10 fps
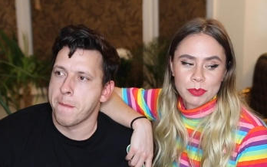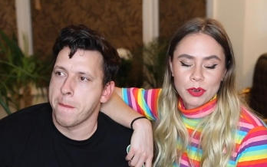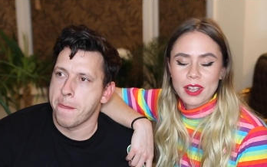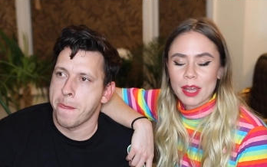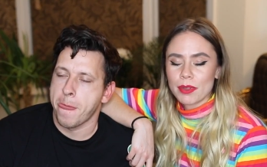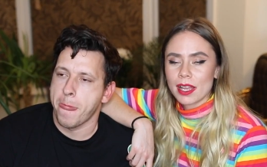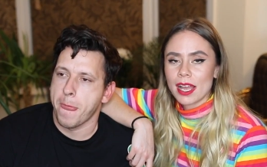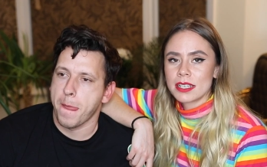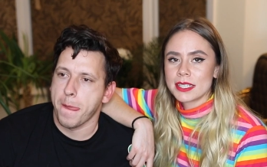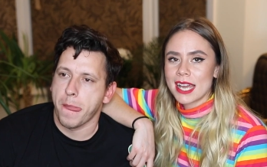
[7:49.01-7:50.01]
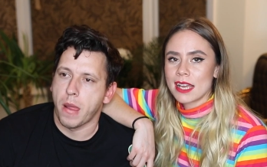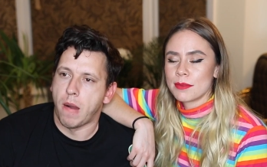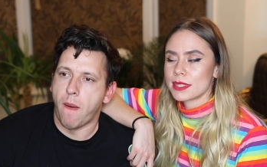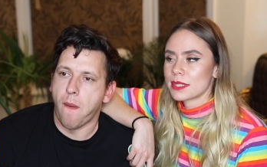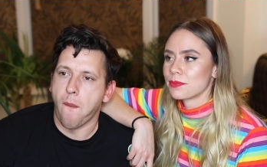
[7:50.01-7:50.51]
Speaker 1: We broke up like 100
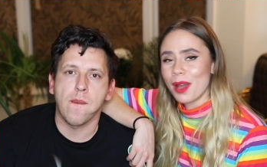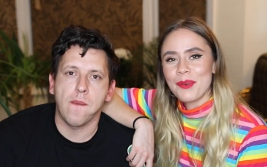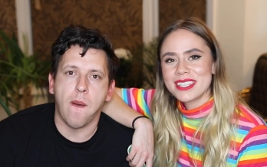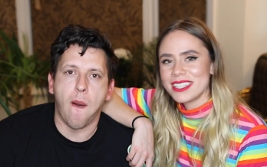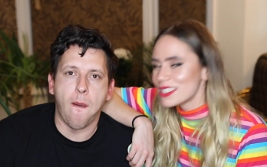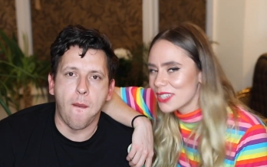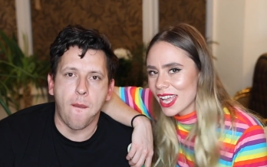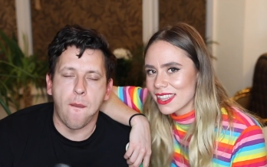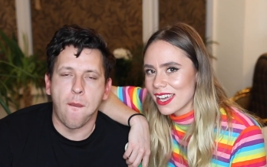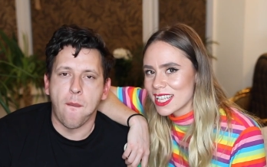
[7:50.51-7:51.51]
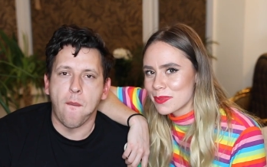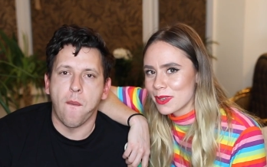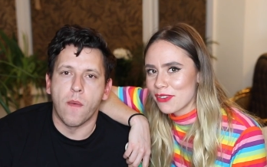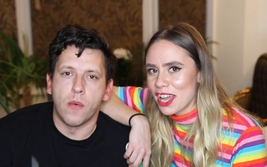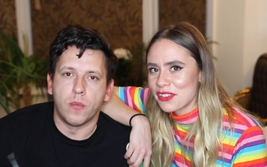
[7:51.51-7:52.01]
times. But we're still together. It's
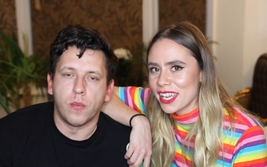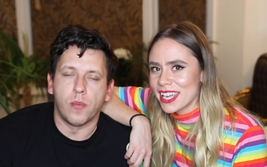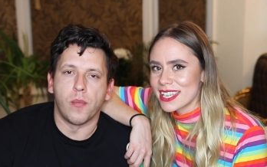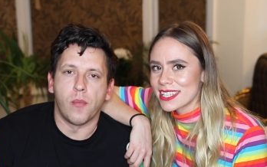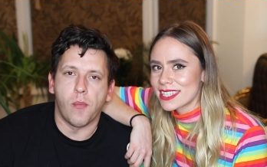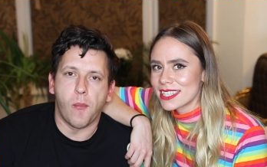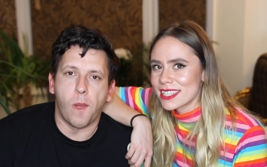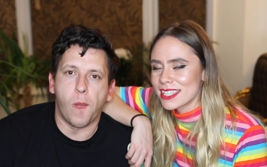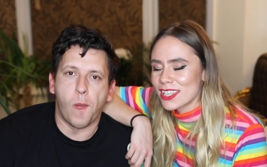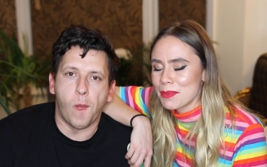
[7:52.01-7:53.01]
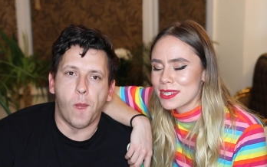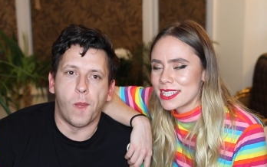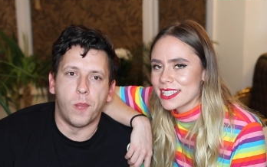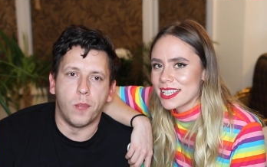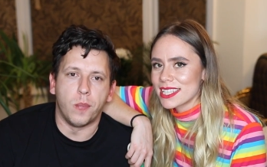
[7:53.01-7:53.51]
been five years. It's gonna be
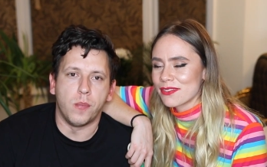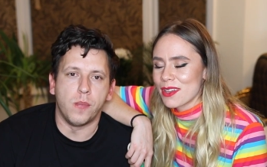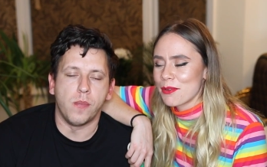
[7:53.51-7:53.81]
six years in